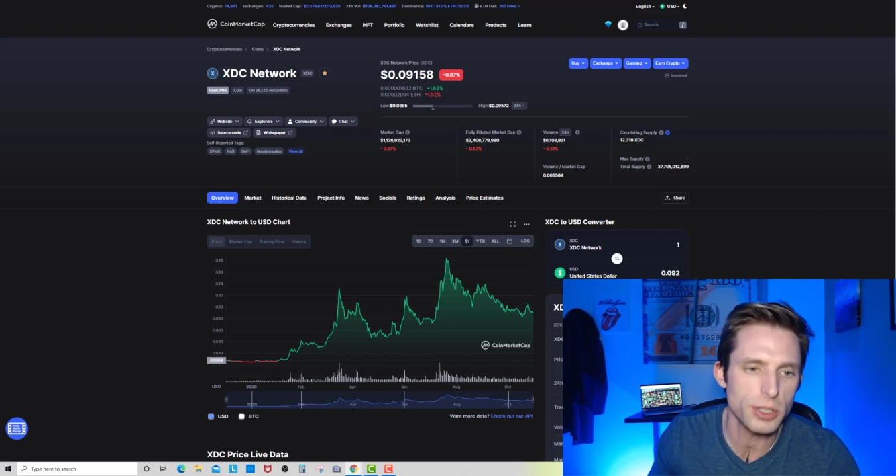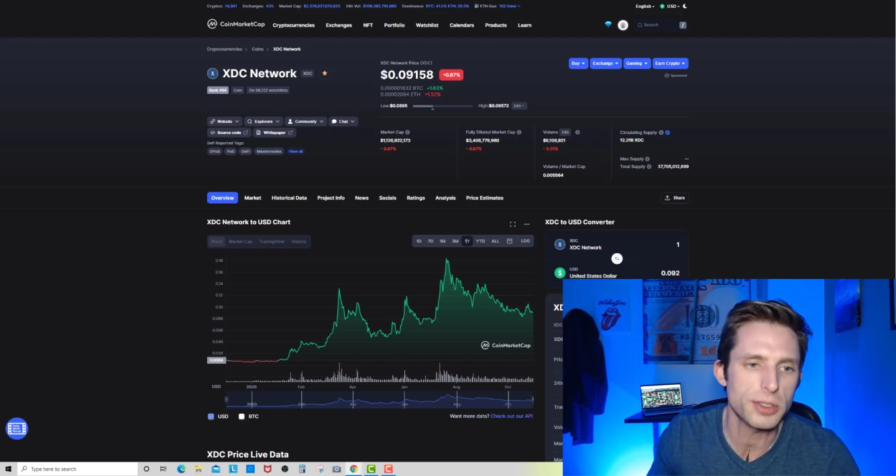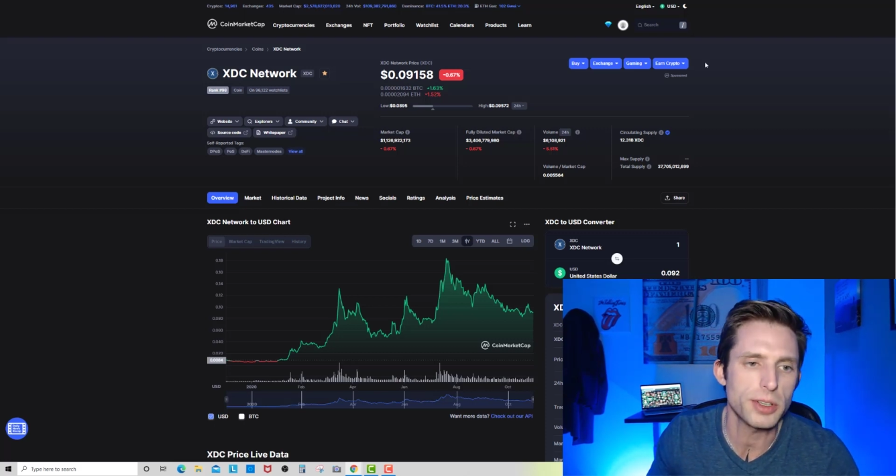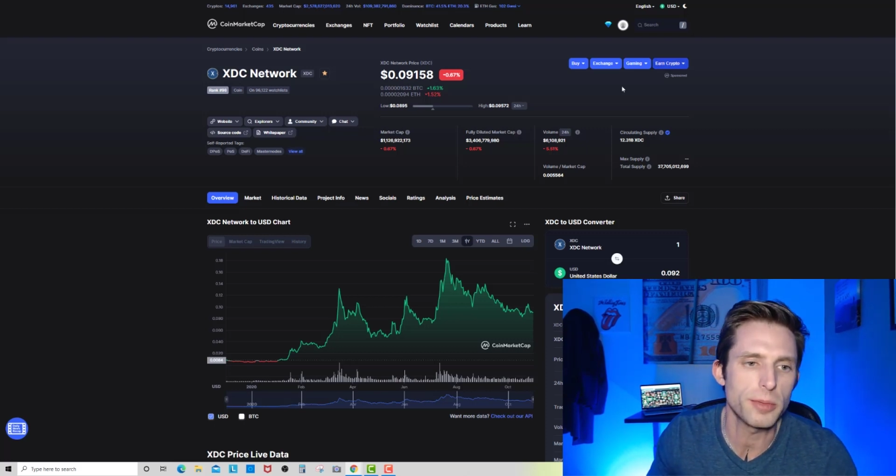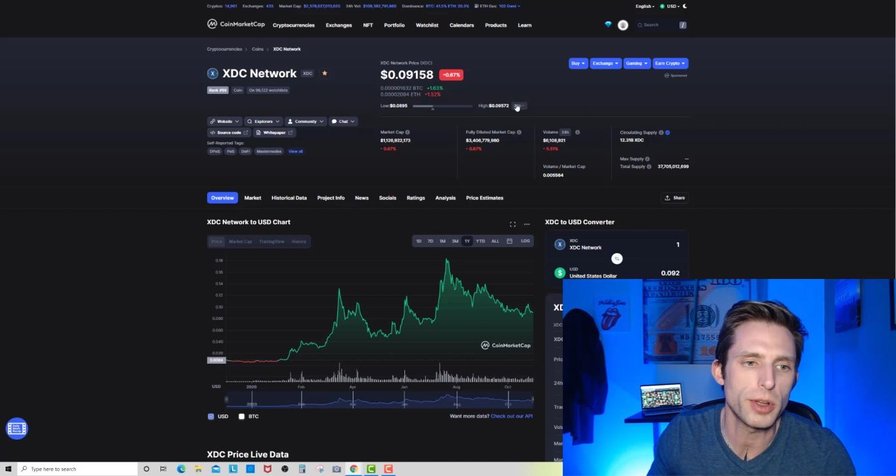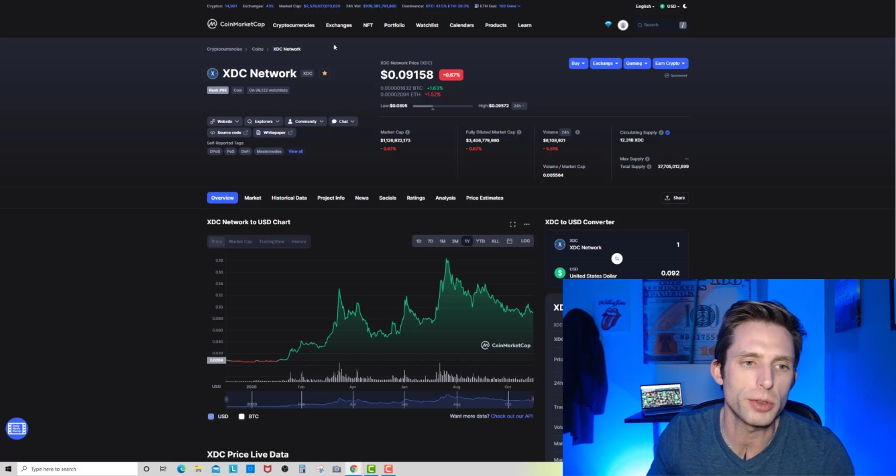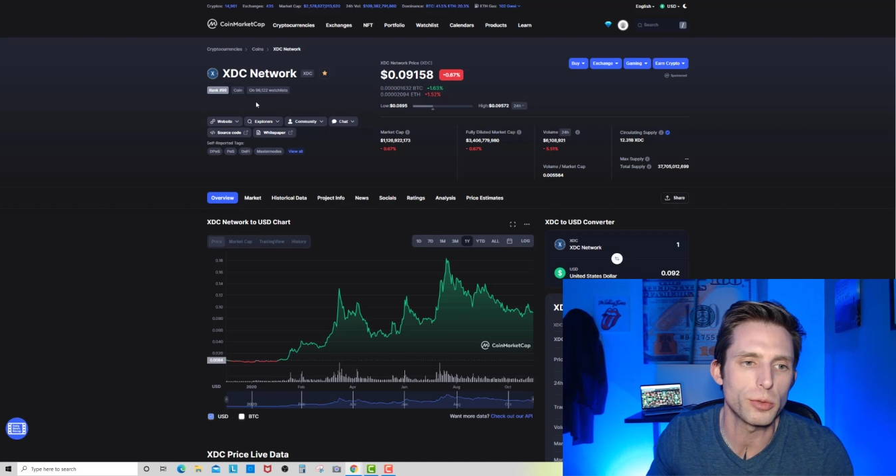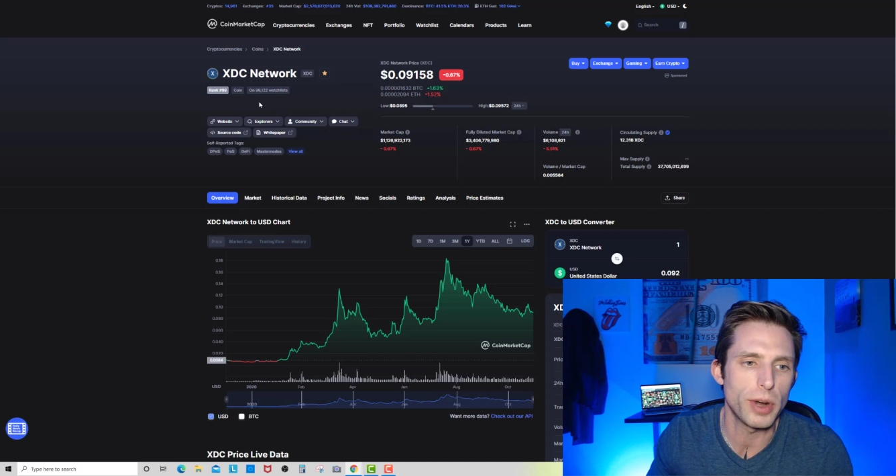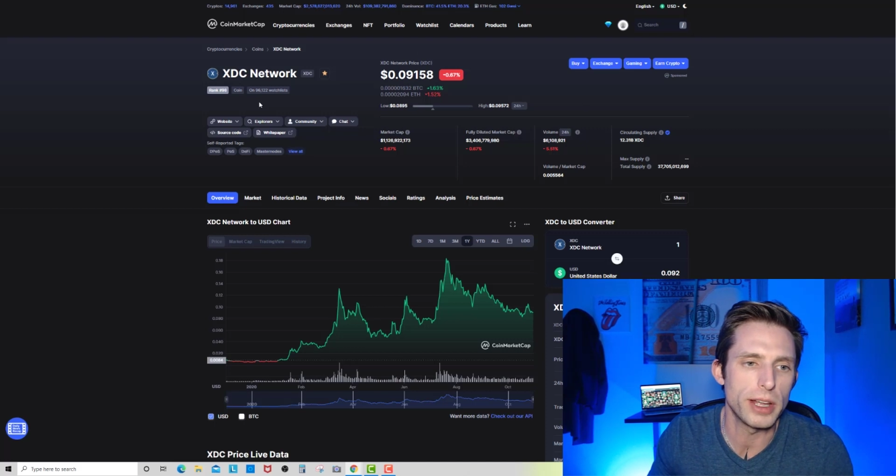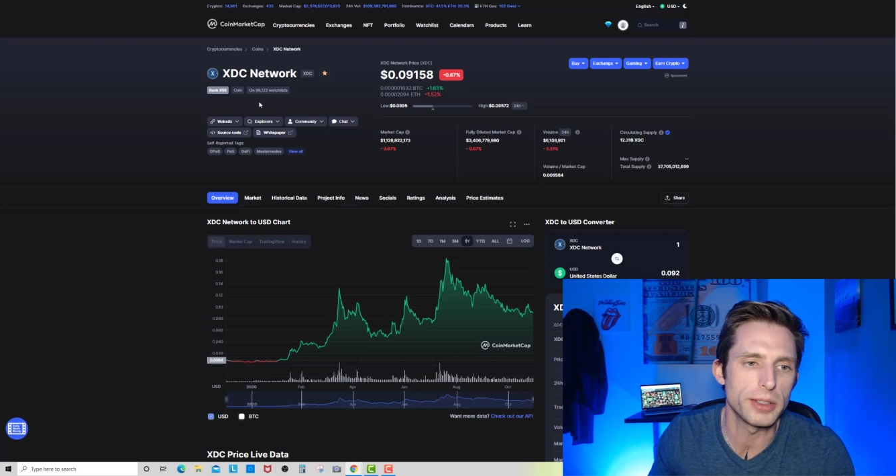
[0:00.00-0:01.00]
just some
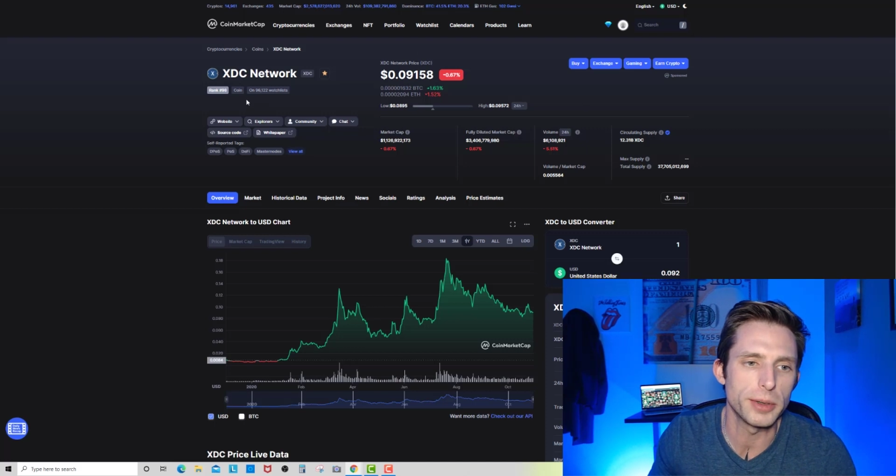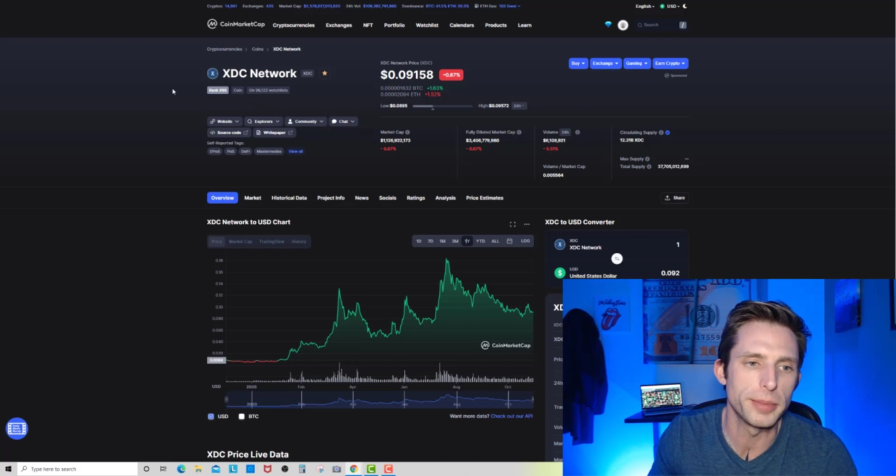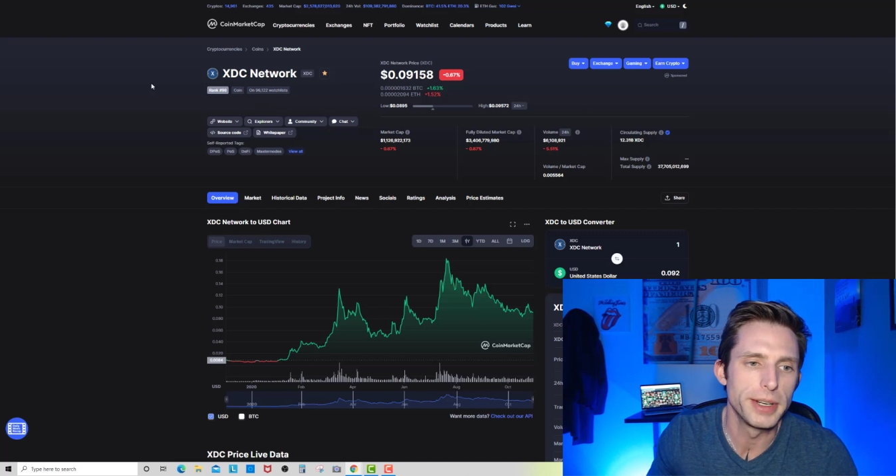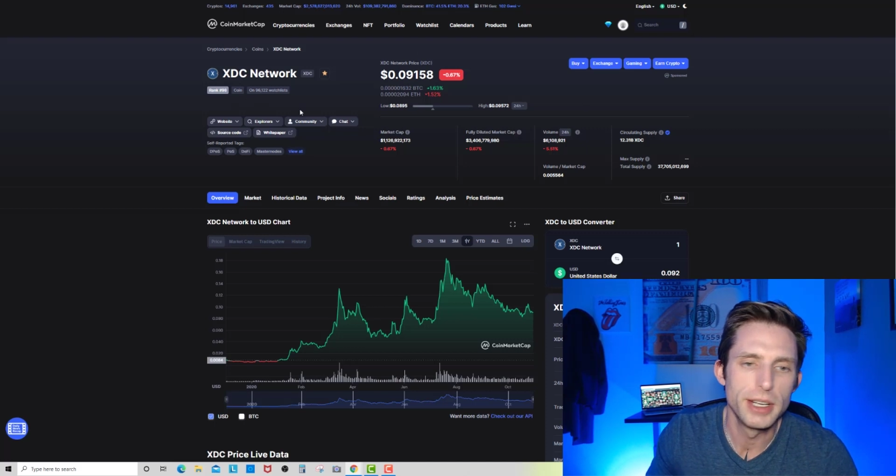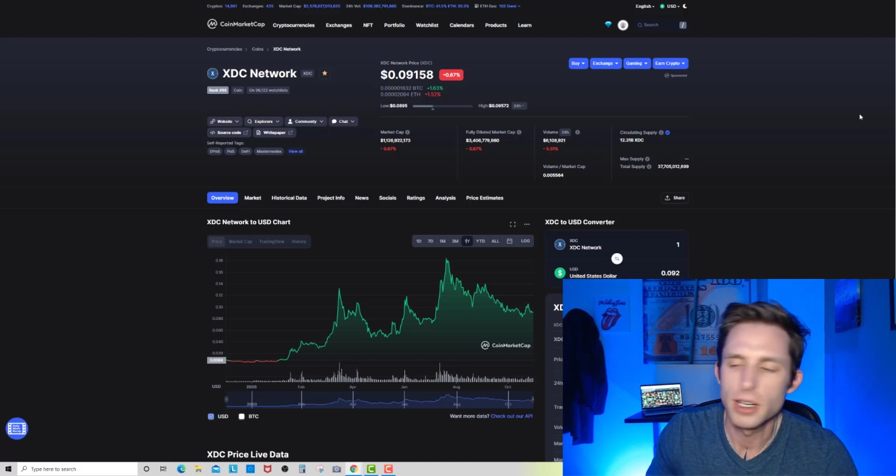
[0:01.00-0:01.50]
other random